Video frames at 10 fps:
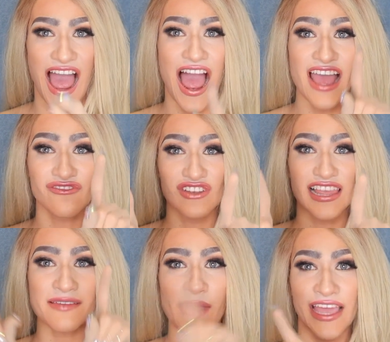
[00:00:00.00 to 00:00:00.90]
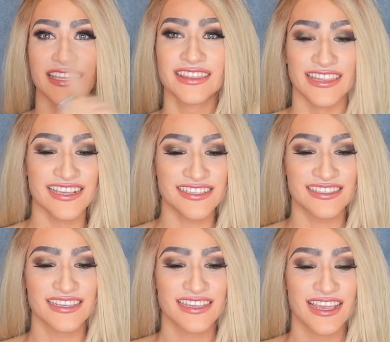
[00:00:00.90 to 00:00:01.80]
I feel like Peyton
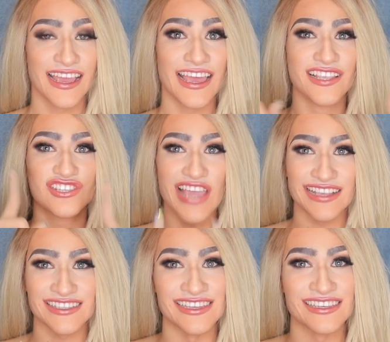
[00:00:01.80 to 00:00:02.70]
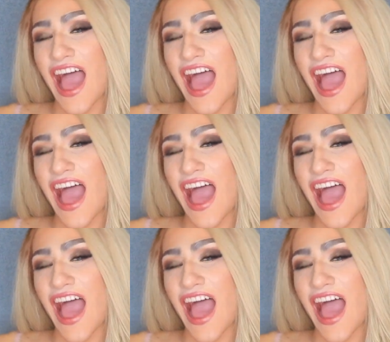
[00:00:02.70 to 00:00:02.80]
List in Jessie.